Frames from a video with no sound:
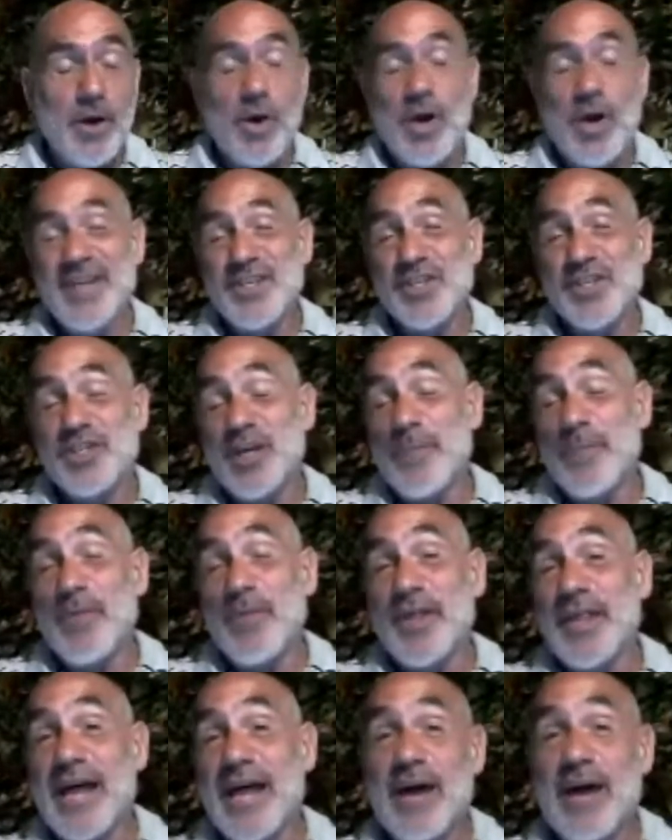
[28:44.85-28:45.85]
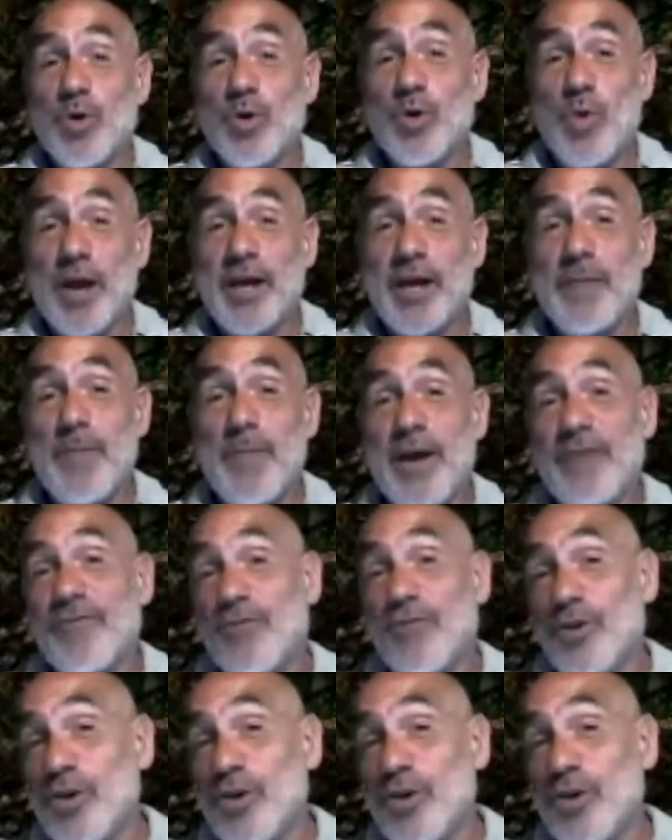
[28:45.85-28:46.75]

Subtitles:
Is it something that I would recommend for